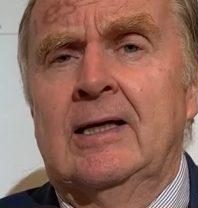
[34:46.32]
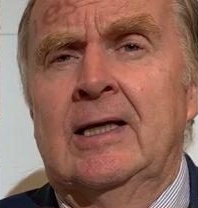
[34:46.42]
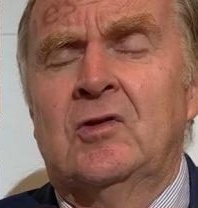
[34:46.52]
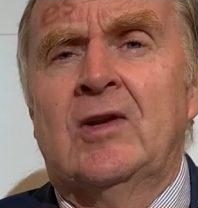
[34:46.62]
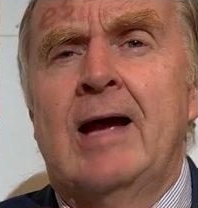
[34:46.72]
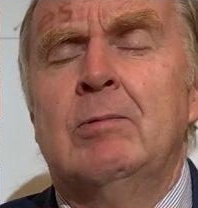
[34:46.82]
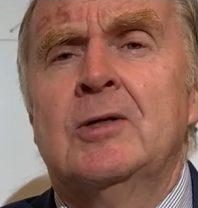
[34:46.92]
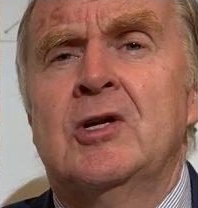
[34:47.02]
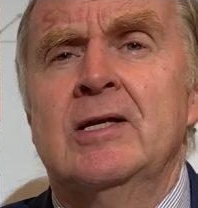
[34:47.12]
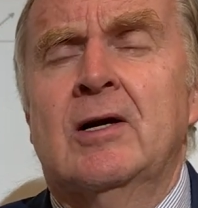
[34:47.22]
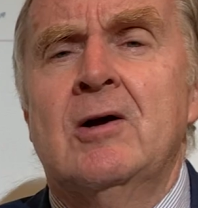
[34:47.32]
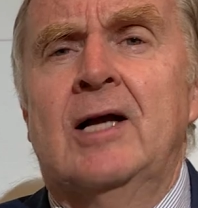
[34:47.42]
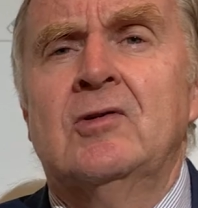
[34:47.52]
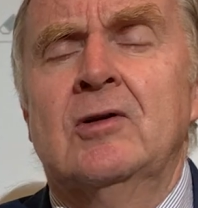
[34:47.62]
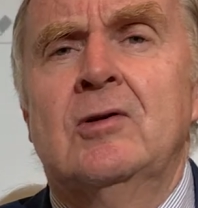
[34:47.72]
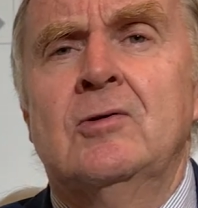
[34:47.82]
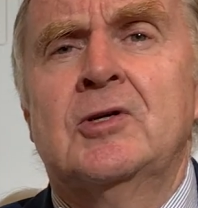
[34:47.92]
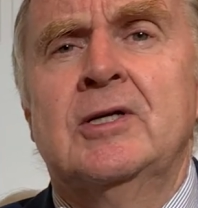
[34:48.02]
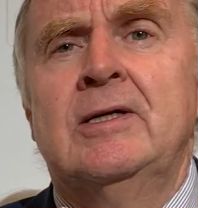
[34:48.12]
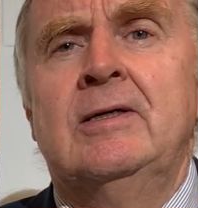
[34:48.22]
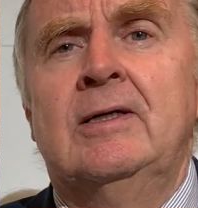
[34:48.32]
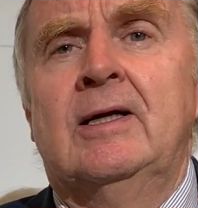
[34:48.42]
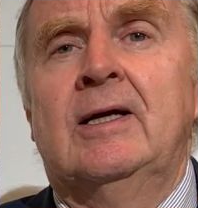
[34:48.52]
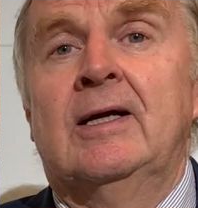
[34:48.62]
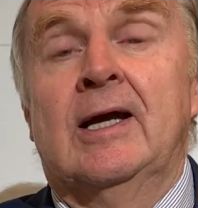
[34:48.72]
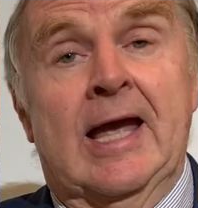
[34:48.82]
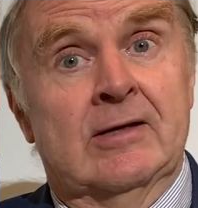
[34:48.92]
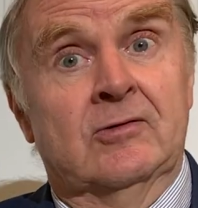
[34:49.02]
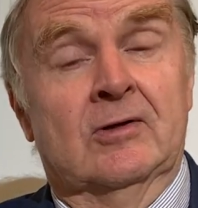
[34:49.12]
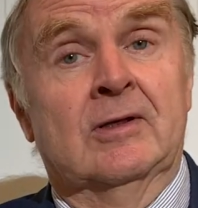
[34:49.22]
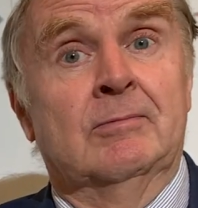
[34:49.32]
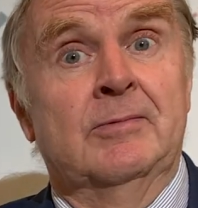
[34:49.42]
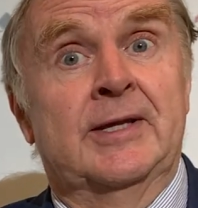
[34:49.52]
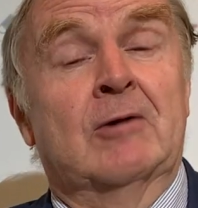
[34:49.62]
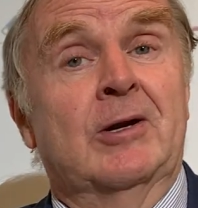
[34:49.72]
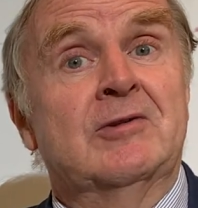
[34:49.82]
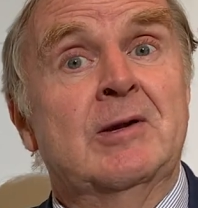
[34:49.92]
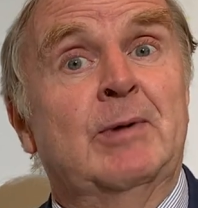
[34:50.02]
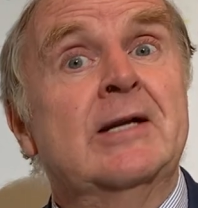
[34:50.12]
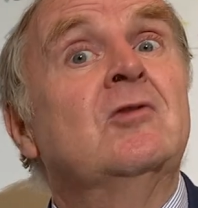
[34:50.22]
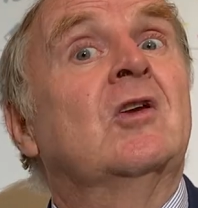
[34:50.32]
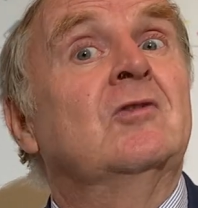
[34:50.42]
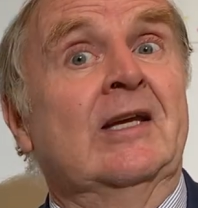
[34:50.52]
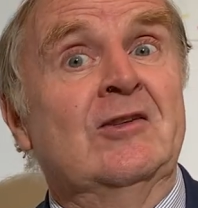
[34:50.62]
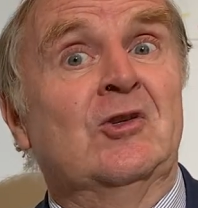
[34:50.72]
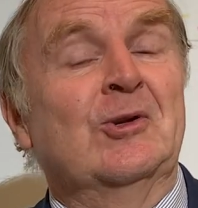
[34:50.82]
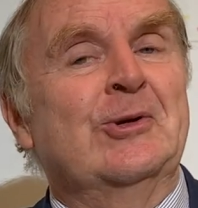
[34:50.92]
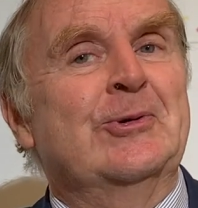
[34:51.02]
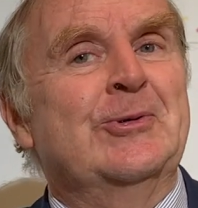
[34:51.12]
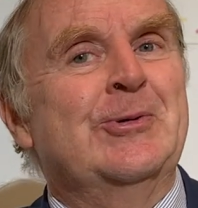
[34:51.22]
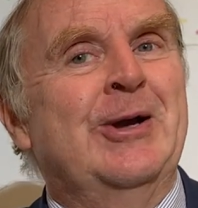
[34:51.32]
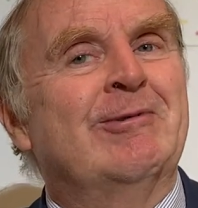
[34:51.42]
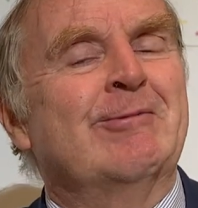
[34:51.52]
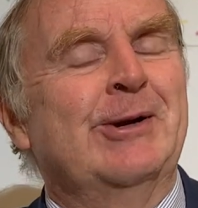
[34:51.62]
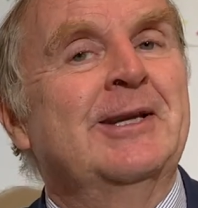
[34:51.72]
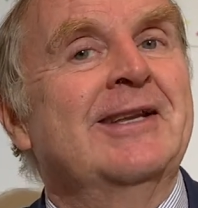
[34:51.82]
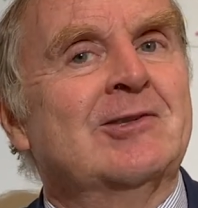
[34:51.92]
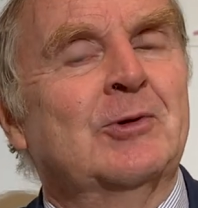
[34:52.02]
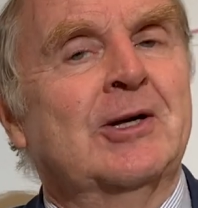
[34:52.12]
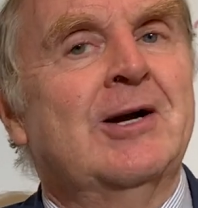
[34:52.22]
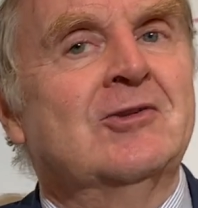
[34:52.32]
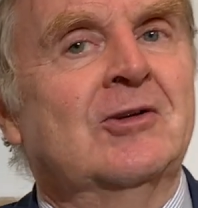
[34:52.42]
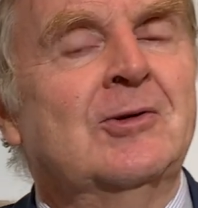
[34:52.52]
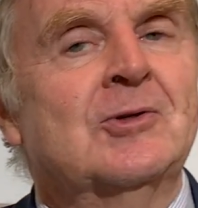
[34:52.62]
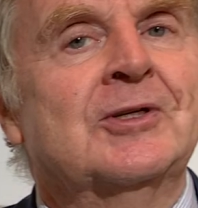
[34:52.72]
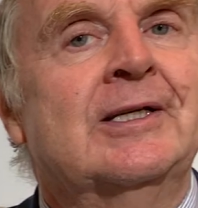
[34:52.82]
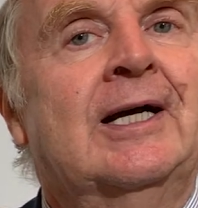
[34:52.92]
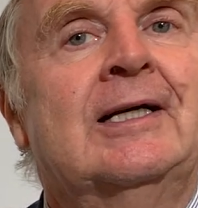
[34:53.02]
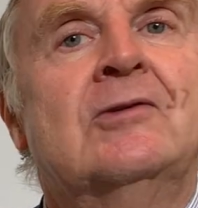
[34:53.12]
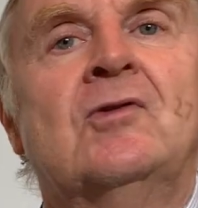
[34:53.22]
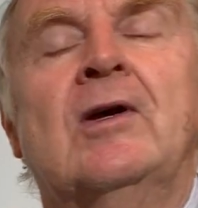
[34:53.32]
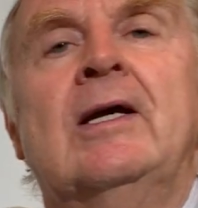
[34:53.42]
establishing the Constitution, as the Declaration of Independence says, institute new government, and that's what the Constitution does.